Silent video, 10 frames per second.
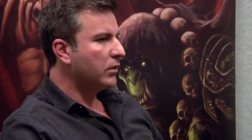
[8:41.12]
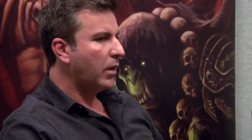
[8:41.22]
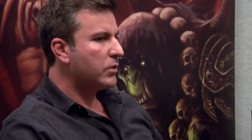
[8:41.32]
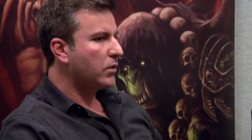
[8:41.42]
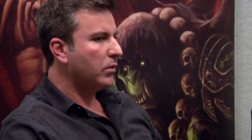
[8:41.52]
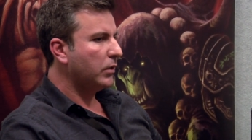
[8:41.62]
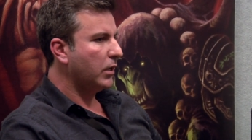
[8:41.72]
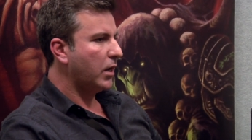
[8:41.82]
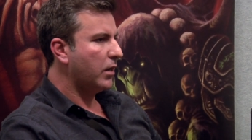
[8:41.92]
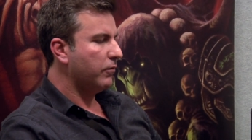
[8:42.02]
that was our only
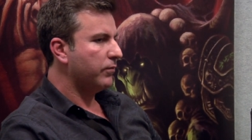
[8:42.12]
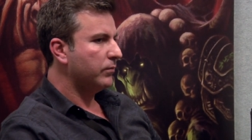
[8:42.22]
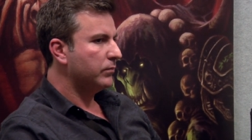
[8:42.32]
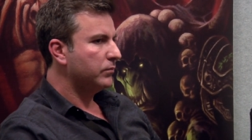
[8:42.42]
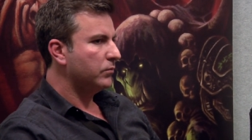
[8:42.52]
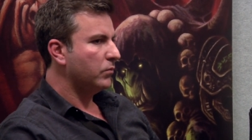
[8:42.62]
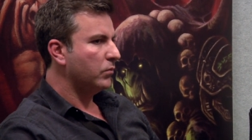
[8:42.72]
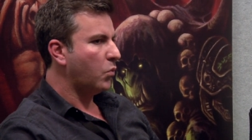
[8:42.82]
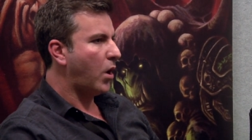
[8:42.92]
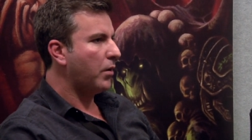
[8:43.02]
kind
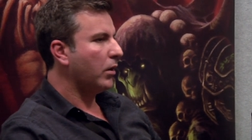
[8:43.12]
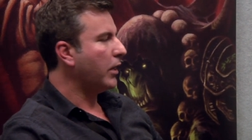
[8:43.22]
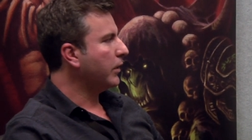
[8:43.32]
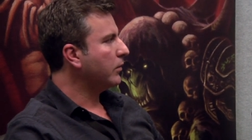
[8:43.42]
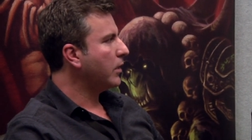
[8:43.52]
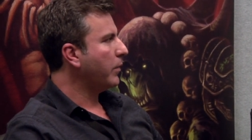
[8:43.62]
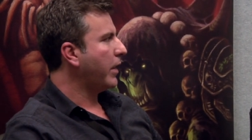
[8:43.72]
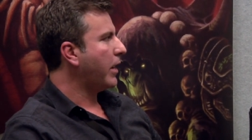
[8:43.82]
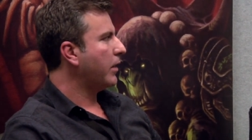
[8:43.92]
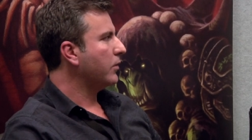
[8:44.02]
of waterline that we
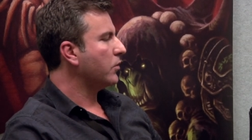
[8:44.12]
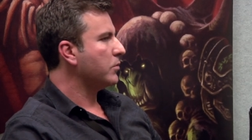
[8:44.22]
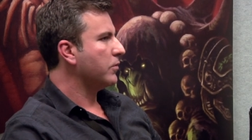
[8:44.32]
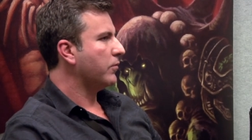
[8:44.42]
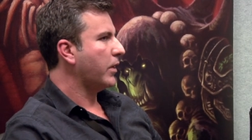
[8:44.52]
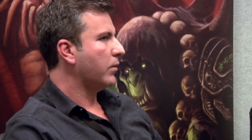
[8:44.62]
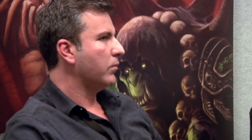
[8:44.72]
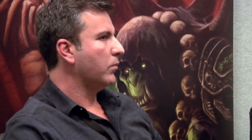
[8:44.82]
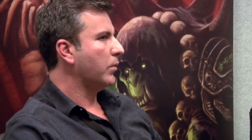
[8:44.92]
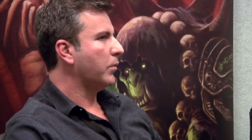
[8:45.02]
had in terms of like
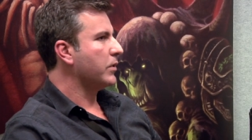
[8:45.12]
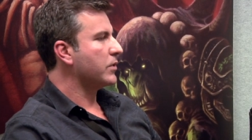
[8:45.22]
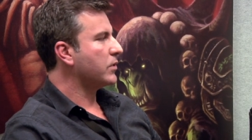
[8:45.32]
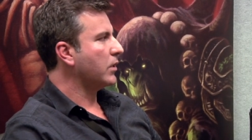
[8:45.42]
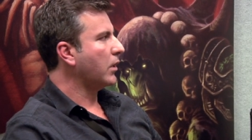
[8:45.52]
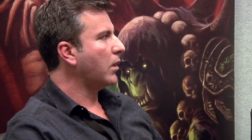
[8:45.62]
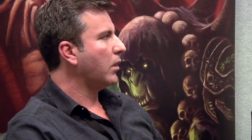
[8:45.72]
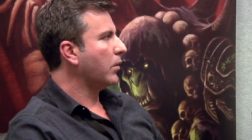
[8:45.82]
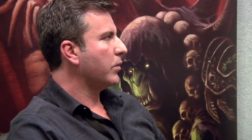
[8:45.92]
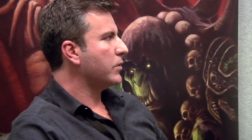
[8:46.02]
where's this thing go
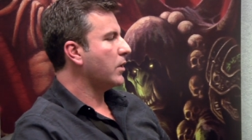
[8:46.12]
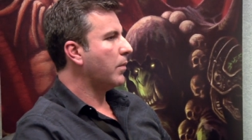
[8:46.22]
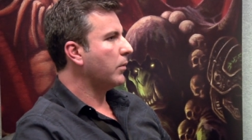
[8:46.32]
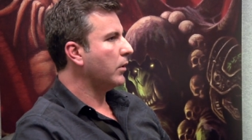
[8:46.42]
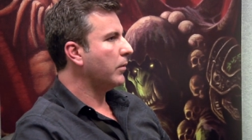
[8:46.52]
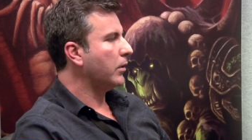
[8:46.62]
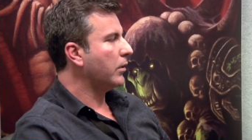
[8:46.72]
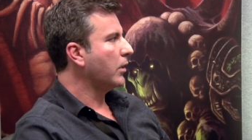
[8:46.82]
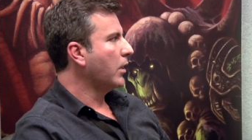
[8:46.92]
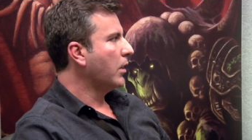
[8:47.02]
like where's the upper limit
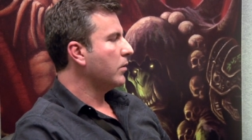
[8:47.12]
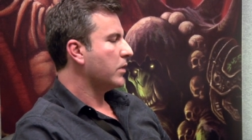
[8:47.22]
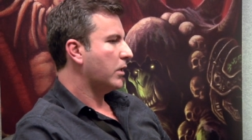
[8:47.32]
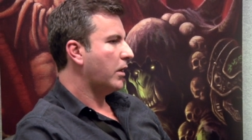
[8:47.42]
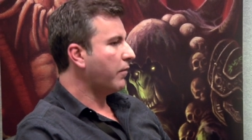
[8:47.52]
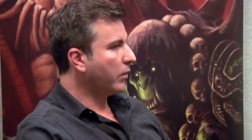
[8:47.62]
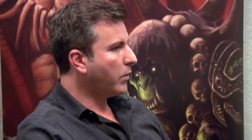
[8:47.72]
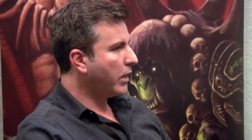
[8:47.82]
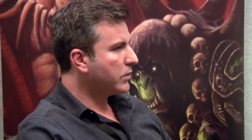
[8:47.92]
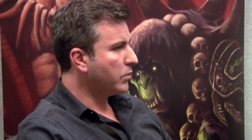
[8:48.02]
or it's like you had
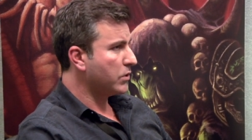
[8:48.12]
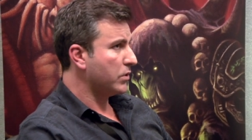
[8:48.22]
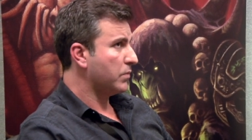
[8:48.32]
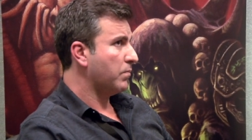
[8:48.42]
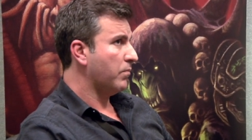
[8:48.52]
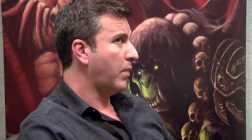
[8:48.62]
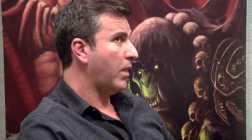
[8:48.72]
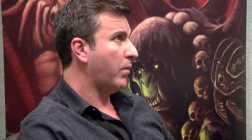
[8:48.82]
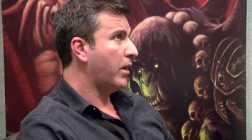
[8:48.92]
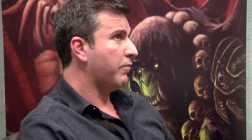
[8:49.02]
EverQuest which is by
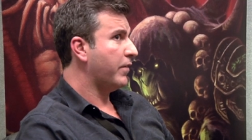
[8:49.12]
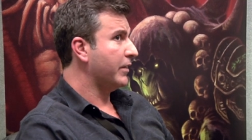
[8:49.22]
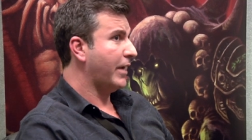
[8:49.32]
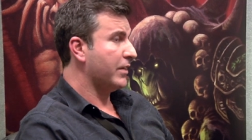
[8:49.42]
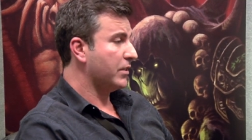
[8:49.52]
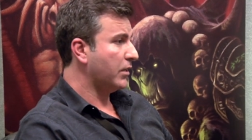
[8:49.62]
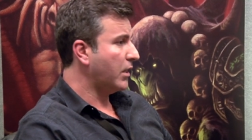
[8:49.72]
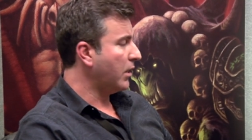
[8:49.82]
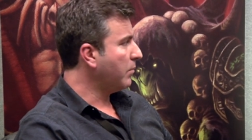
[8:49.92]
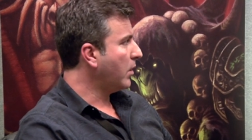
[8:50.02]
the way a fantastic
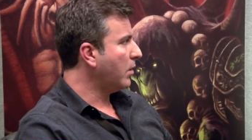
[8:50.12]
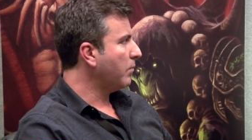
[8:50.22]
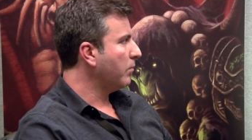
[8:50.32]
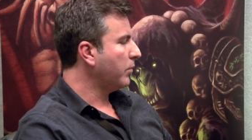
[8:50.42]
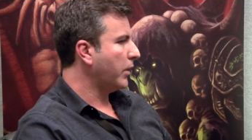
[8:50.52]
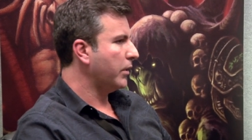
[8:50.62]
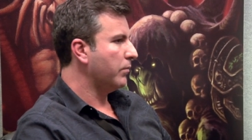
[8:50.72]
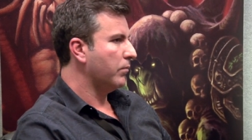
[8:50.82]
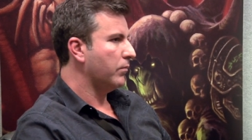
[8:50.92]
game um, played